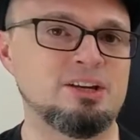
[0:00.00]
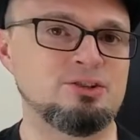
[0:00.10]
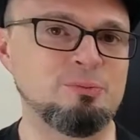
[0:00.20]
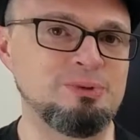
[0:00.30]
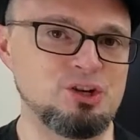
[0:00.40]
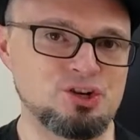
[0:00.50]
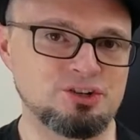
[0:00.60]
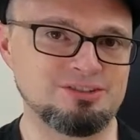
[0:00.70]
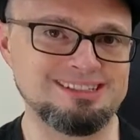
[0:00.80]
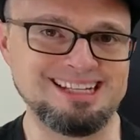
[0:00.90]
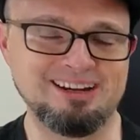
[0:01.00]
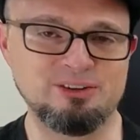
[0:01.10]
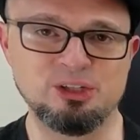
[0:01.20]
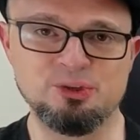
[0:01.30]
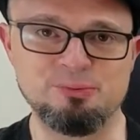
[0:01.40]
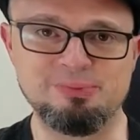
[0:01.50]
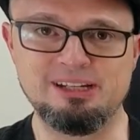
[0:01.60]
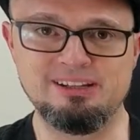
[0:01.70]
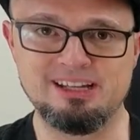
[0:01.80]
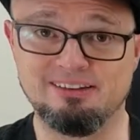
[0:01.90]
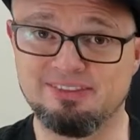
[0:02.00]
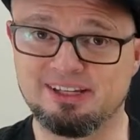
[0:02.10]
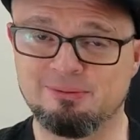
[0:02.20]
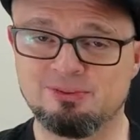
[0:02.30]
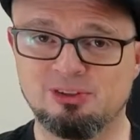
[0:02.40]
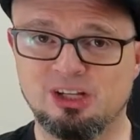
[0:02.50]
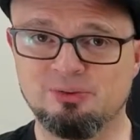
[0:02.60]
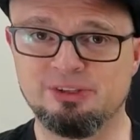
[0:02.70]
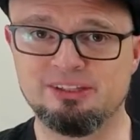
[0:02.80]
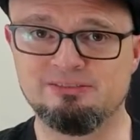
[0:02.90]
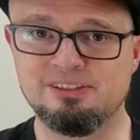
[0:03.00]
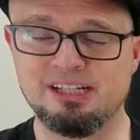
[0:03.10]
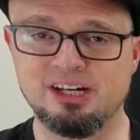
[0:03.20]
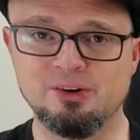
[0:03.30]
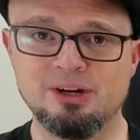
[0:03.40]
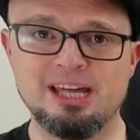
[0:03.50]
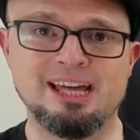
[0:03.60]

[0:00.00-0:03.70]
So be sure to download the PDF that comes along with this video.